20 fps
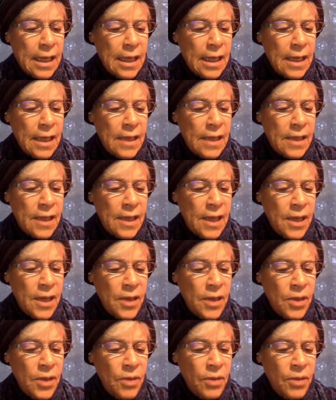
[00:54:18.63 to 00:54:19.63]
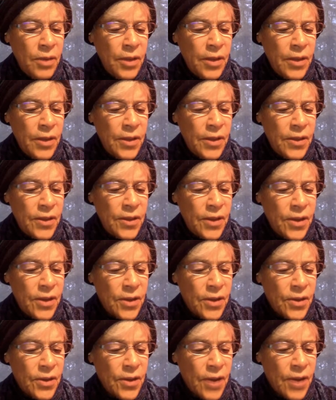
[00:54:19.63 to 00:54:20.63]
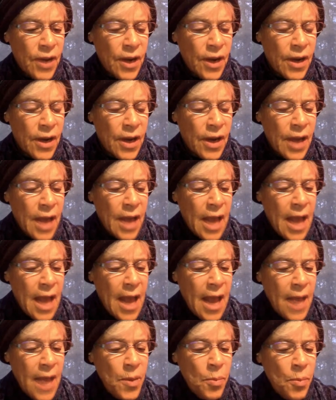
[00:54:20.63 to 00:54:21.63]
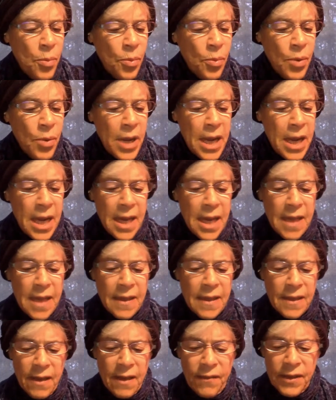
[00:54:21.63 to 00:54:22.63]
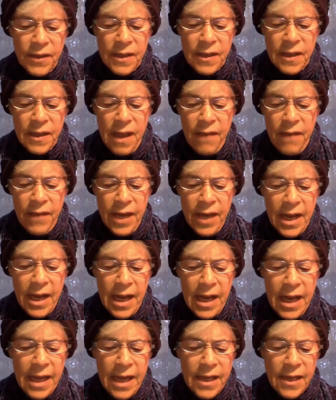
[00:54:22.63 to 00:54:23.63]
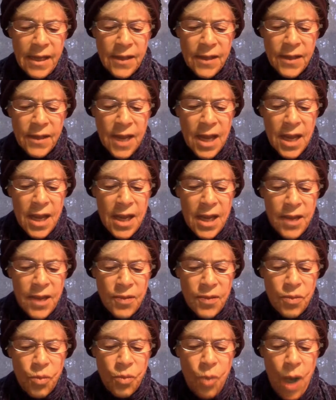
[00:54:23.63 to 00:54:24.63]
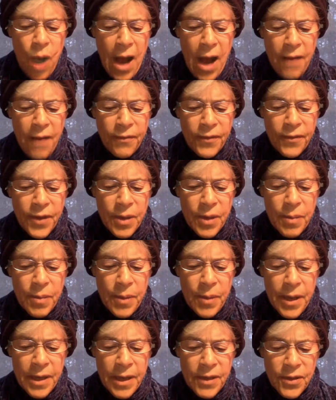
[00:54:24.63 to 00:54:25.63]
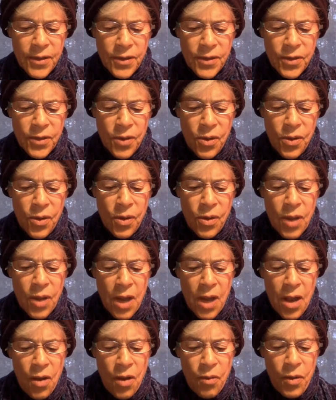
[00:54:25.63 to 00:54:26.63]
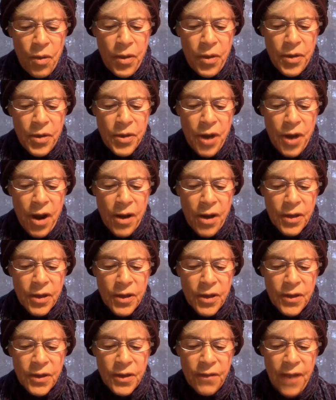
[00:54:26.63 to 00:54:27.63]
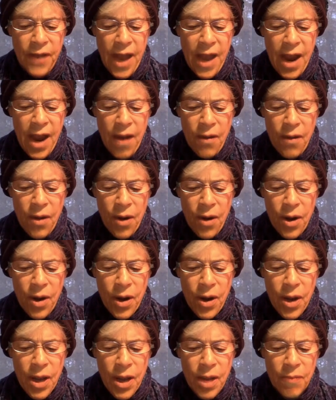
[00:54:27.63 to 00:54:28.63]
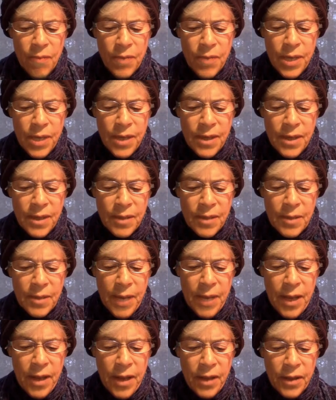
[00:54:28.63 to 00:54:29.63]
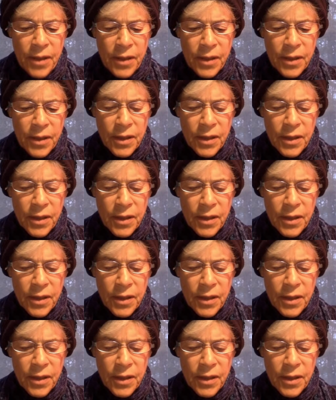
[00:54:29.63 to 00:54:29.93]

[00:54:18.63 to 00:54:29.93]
is kindled within the seeker's heart, and the breeze of his loving kindness is wafted upon his soul, will the darkness of error be dispelled,